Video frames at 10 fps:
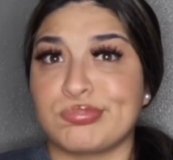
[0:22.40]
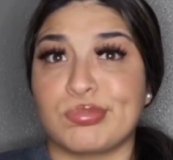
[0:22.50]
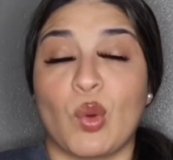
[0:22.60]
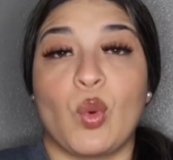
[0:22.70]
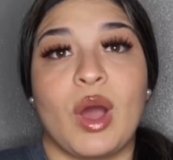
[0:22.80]

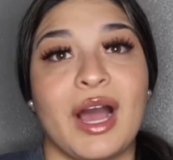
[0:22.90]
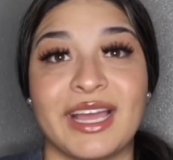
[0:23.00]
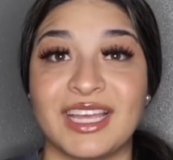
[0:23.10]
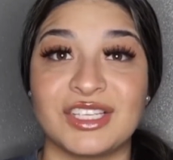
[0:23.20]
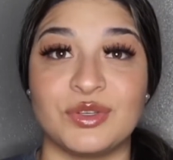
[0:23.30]
well, I
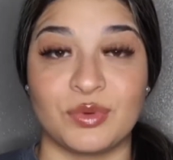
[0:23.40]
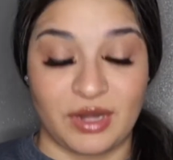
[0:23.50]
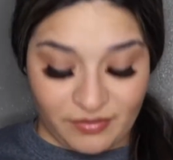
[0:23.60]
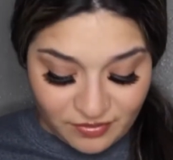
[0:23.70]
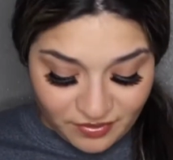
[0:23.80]
guess you will
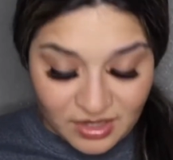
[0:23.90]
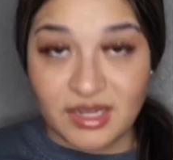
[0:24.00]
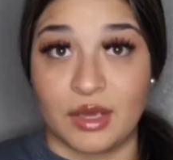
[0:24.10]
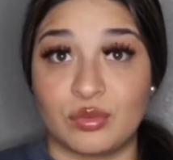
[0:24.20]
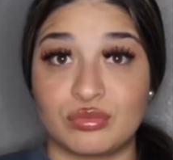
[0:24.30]
never find
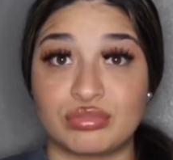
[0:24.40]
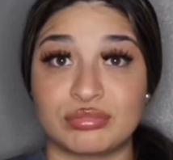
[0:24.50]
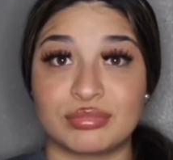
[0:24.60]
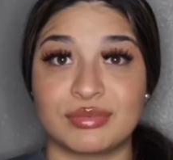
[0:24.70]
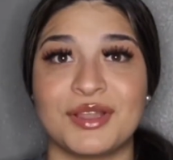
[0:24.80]
out.
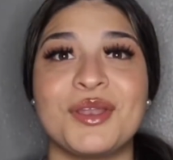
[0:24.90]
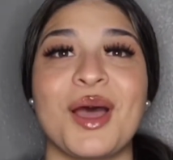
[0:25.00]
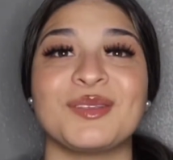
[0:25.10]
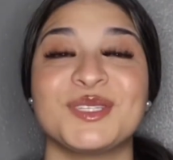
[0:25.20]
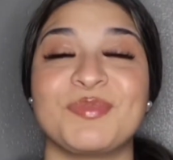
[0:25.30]
No,
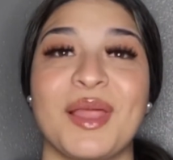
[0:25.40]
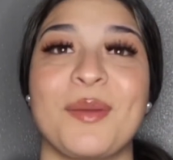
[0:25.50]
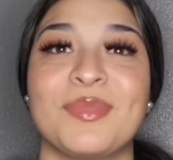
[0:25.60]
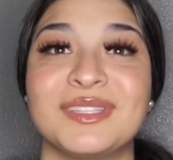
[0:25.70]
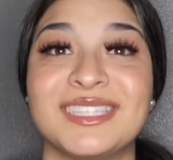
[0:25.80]
I'm just
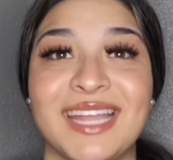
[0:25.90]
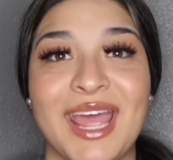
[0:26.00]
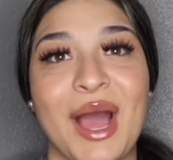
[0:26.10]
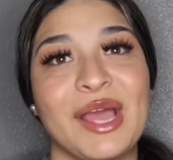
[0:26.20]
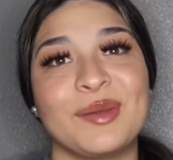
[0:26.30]
playing. But
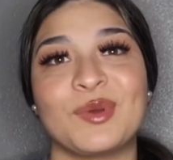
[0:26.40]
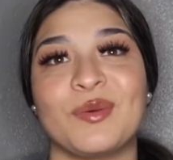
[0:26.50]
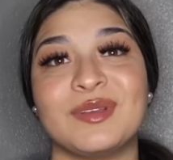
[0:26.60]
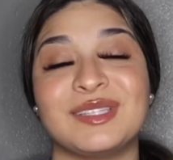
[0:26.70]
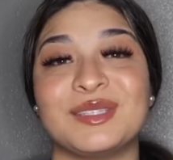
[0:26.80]
today I am
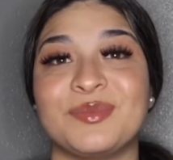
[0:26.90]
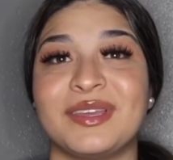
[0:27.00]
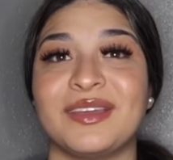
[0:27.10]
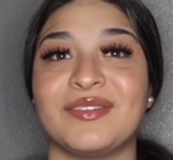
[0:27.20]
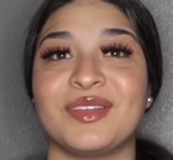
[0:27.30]
going to be
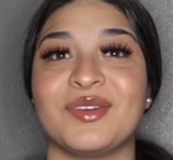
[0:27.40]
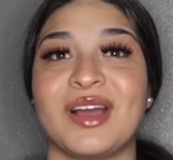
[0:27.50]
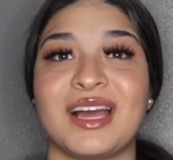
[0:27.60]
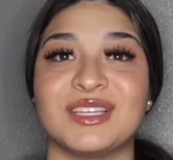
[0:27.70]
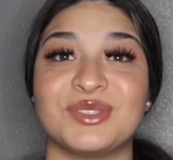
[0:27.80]
giving you
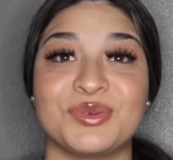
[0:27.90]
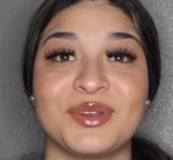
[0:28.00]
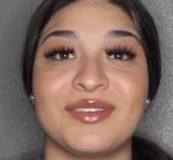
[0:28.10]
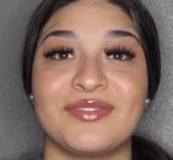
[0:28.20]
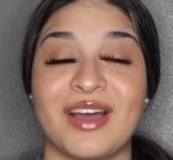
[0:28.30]
guys
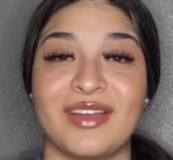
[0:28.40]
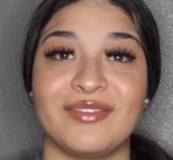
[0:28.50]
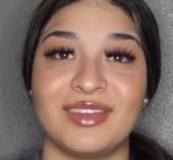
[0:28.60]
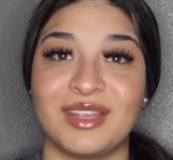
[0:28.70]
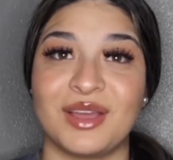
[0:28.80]
25
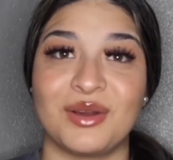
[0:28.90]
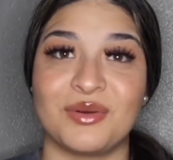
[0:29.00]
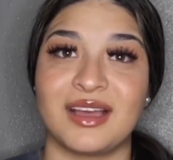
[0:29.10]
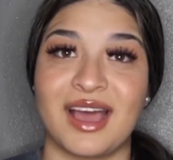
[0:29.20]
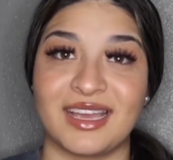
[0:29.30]
video
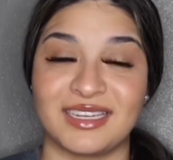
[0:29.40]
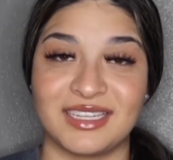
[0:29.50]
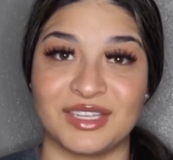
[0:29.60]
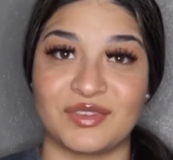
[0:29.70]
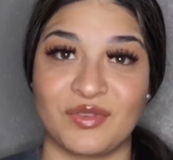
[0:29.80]

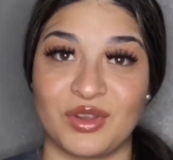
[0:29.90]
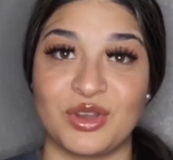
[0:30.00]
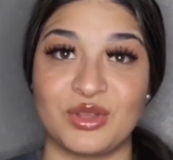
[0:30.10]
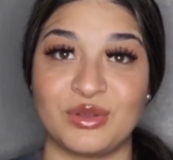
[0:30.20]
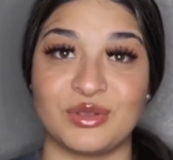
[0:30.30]
ideas for your
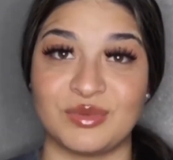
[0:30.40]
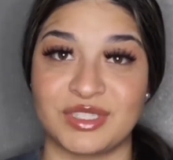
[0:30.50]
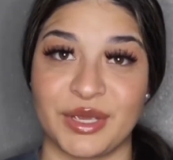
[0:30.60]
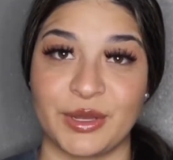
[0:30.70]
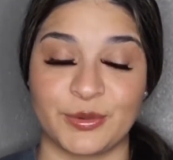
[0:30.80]
YouTube
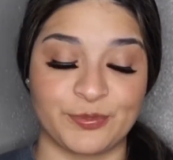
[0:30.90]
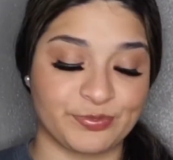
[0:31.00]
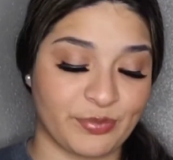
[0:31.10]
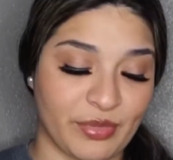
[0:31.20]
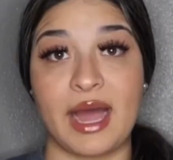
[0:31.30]
channel.
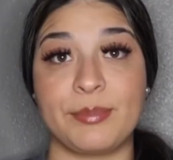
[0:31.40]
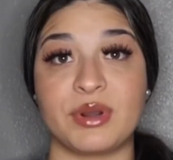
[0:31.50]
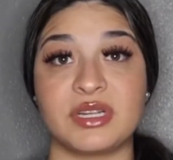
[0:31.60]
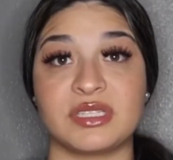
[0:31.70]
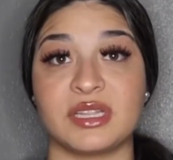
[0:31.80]
I
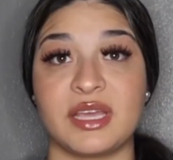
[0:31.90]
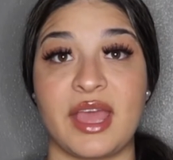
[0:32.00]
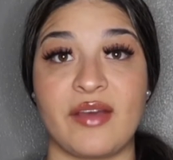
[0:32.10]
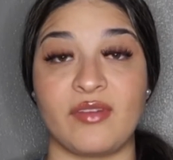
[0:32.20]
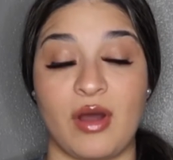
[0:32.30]
personally
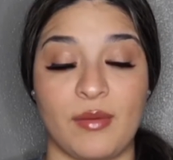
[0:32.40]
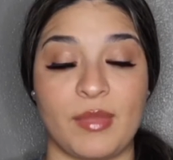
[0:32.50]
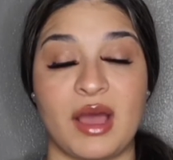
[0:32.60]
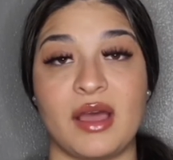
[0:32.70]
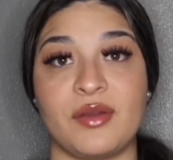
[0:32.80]
have all
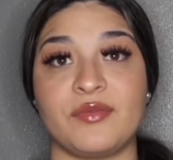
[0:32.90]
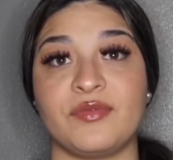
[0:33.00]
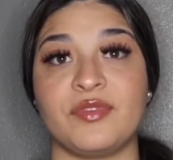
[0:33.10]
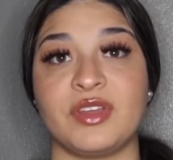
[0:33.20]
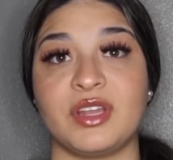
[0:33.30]
my
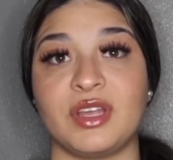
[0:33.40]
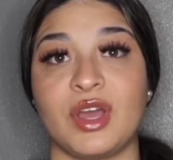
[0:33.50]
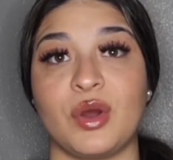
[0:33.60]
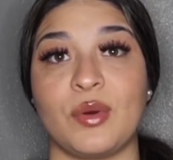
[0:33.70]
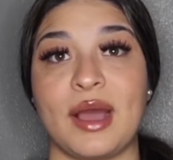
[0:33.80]

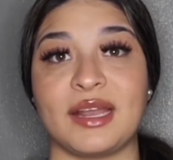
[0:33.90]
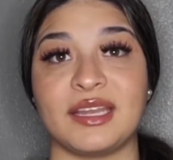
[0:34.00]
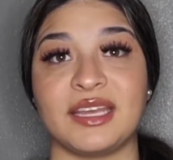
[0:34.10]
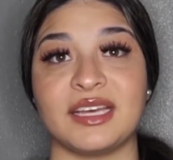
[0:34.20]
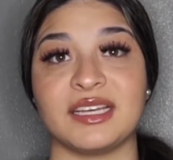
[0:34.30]
video
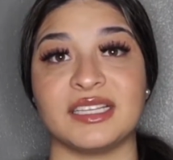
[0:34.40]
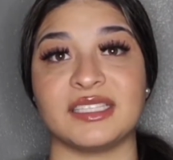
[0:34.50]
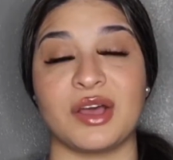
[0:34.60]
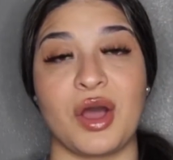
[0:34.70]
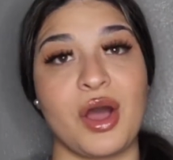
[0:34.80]
ideas
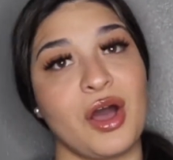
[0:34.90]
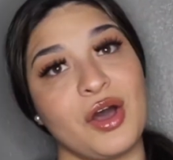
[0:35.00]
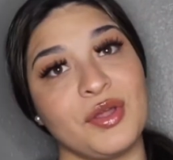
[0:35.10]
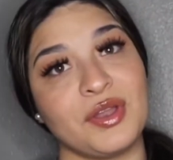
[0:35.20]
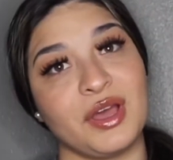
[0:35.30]

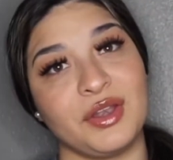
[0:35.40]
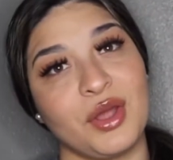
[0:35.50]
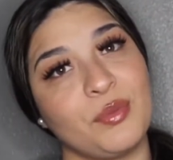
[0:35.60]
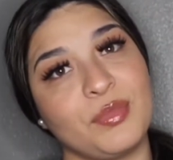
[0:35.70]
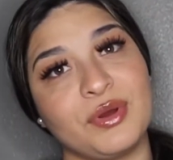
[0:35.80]
on a
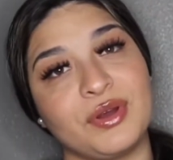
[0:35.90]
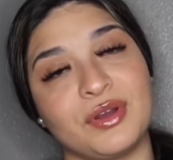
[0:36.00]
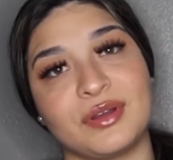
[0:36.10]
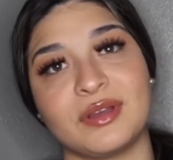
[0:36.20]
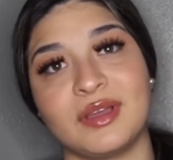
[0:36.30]
notebook,